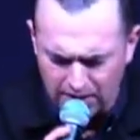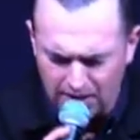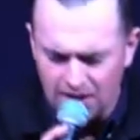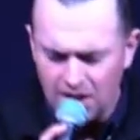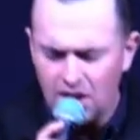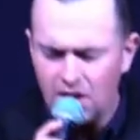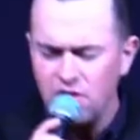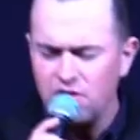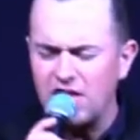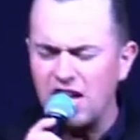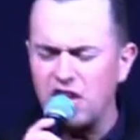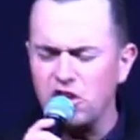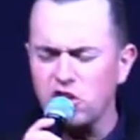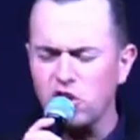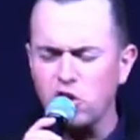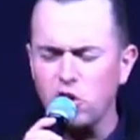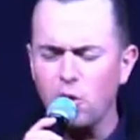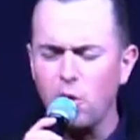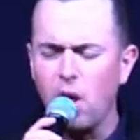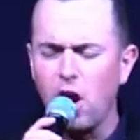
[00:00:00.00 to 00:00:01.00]
that
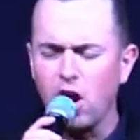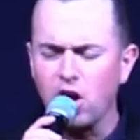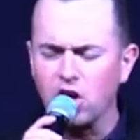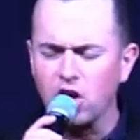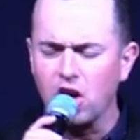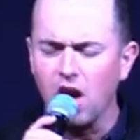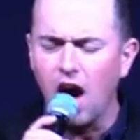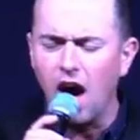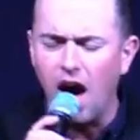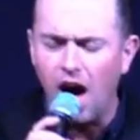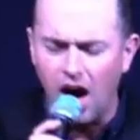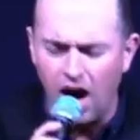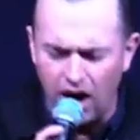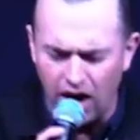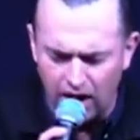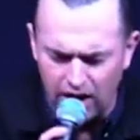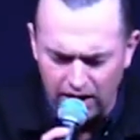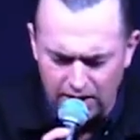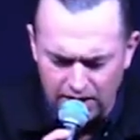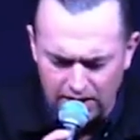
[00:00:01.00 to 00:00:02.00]
you are
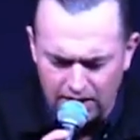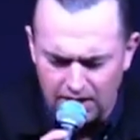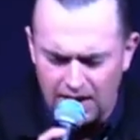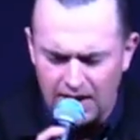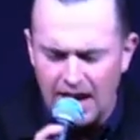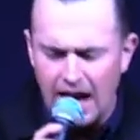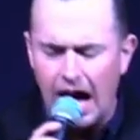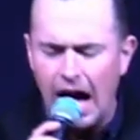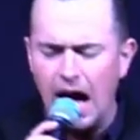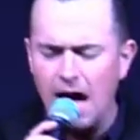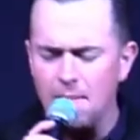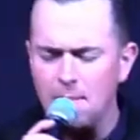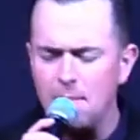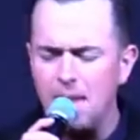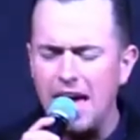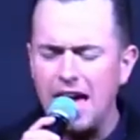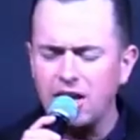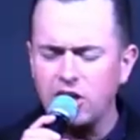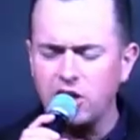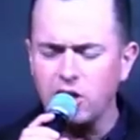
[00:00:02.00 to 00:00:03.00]
God. I
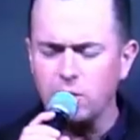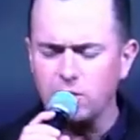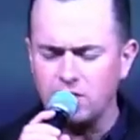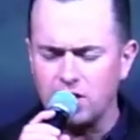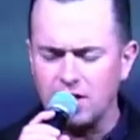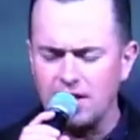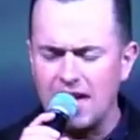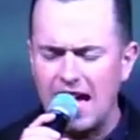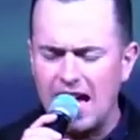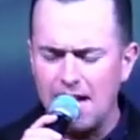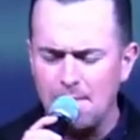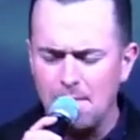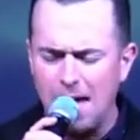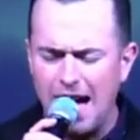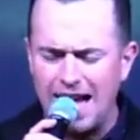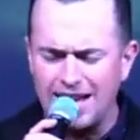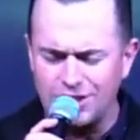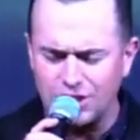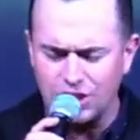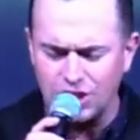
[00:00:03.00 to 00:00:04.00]
make you tonight my
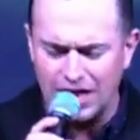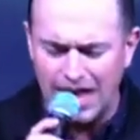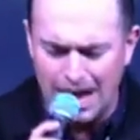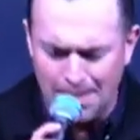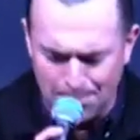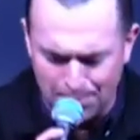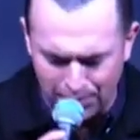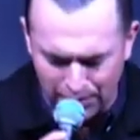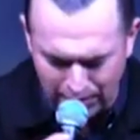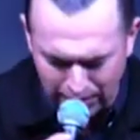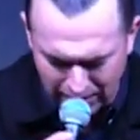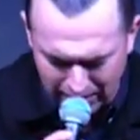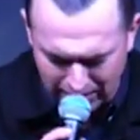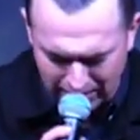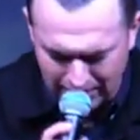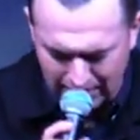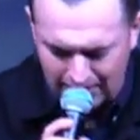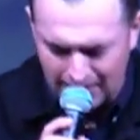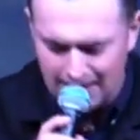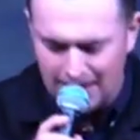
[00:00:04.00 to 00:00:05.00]
shepherd.
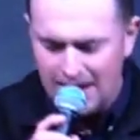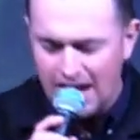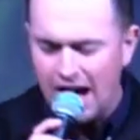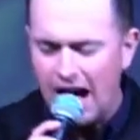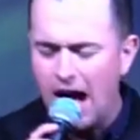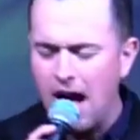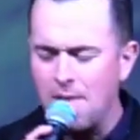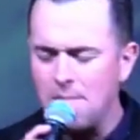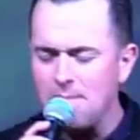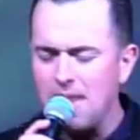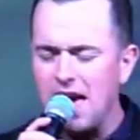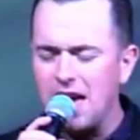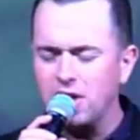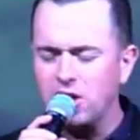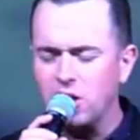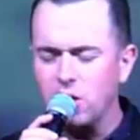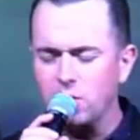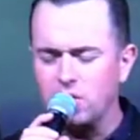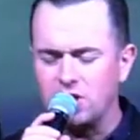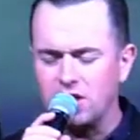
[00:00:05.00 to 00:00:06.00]
I make
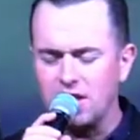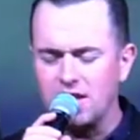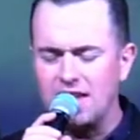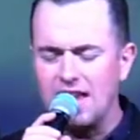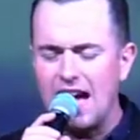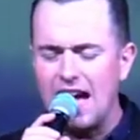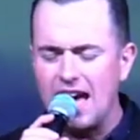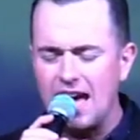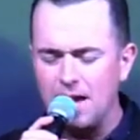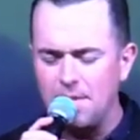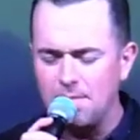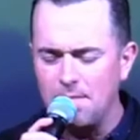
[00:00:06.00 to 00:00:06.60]
you tonight my